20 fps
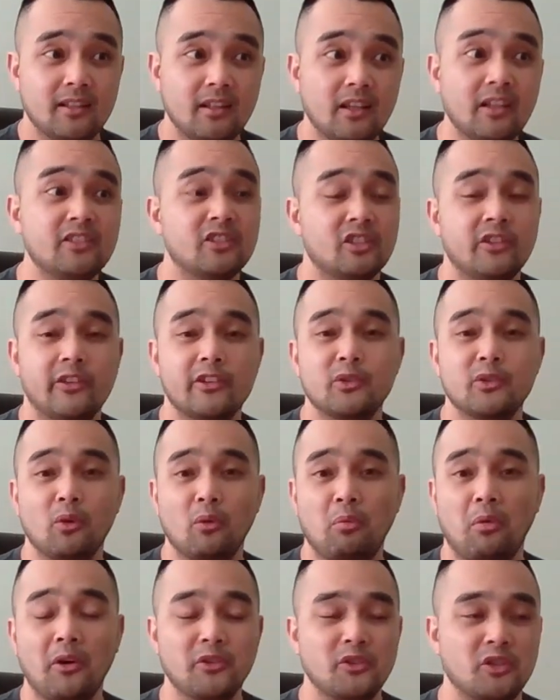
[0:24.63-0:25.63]
each
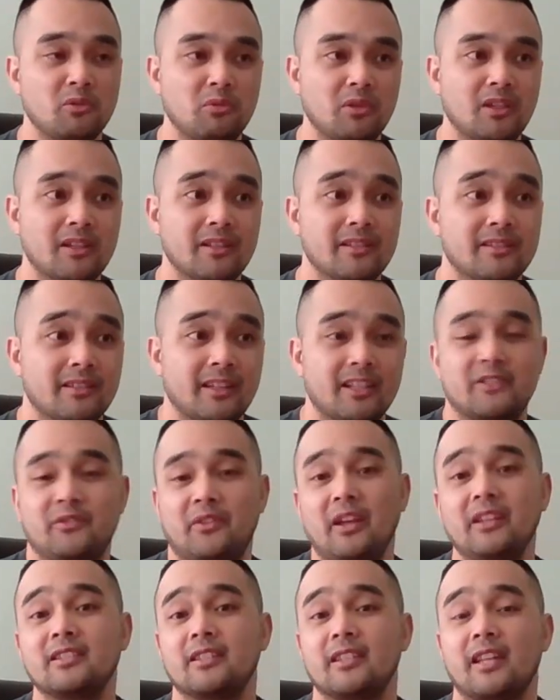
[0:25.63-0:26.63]
individual person because let's
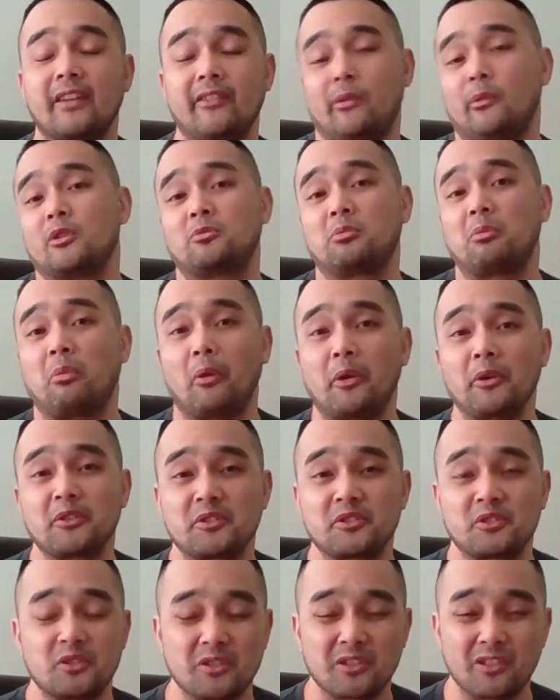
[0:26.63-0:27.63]
face it, everyone's
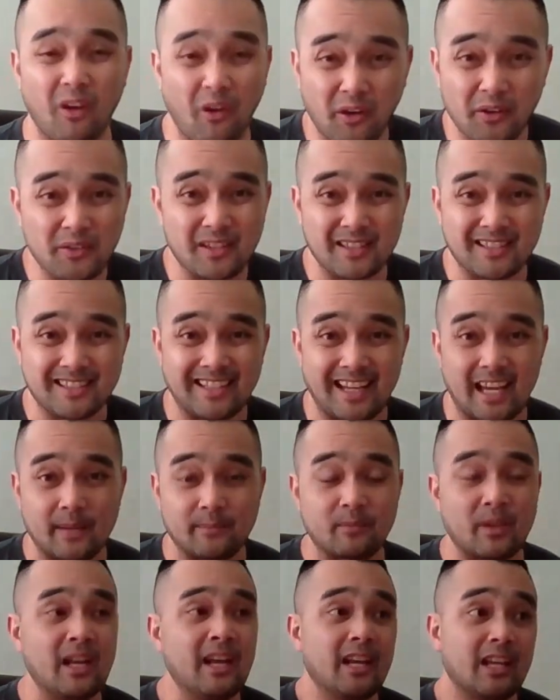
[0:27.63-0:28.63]
proportions just aren't the
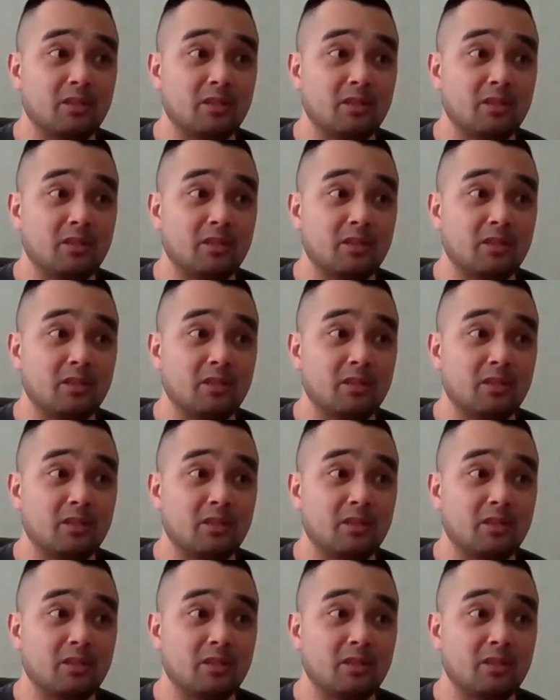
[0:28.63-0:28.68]
same,